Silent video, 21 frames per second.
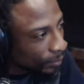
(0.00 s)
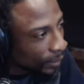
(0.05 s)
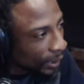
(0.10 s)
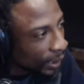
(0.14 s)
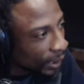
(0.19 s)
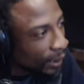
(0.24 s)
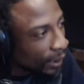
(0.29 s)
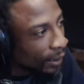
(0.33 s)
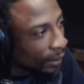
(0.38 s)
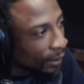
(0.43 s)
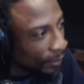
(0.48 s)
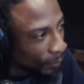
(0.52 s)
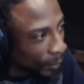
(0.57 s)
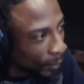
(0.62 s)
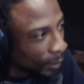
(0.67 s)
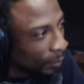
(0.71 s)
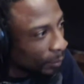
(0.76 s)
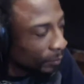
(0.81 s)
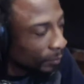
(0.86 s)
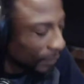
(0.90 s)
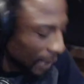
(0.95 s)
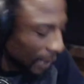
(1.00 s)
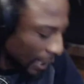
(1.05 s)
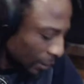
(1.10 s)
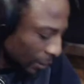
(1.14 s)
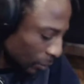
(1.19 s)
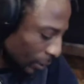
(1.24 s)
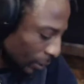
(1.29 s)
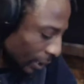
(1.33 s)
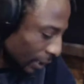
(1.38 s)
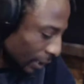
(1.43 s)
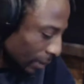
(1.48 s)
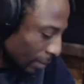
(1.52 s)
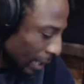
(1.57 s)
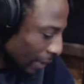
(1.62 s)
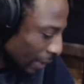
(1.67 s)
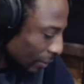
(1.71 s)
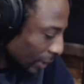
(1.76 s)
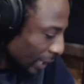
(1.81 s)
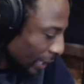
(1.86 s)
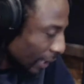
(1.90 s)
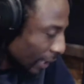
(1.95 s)
Yeah, well, that's what it's
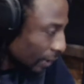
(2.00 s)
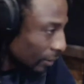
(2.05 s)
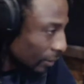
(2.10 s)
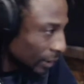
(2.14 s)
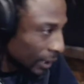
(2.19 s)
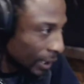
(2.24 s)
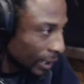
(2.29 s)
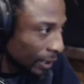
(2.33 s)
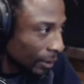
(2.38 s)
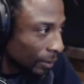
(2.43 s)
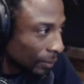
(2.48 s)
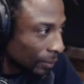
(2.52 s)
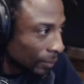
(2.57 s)
about now. Still.